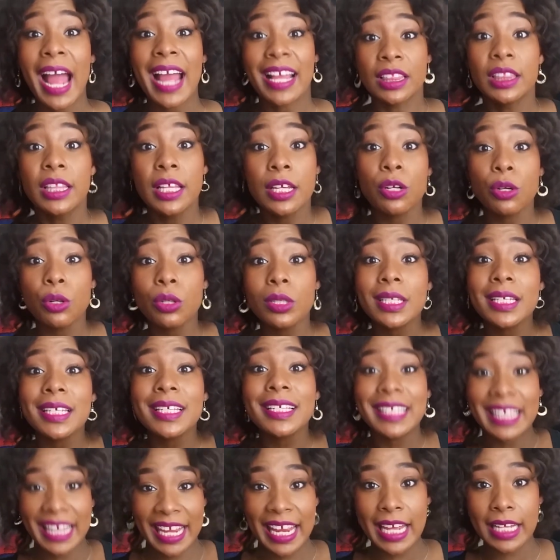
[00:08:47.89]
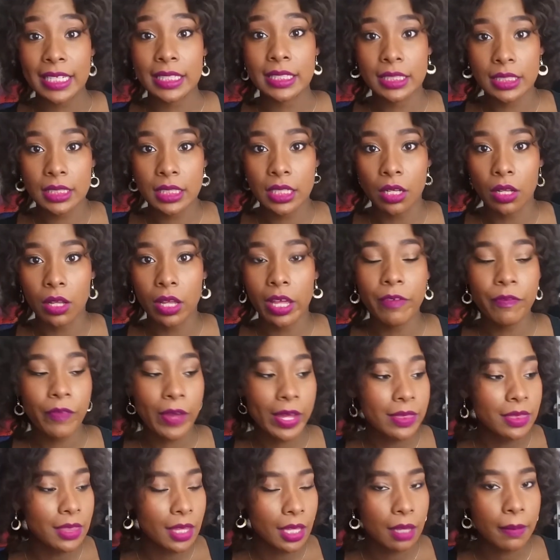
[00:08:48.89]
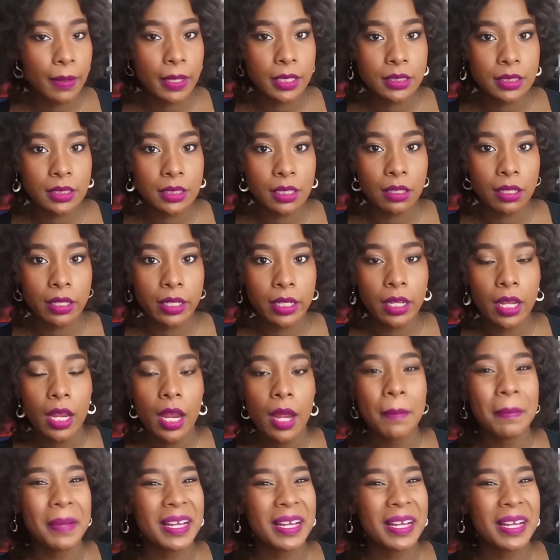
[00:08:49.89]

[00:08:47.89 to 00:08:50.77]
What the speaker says: I literally can't steal. If I think about stealing,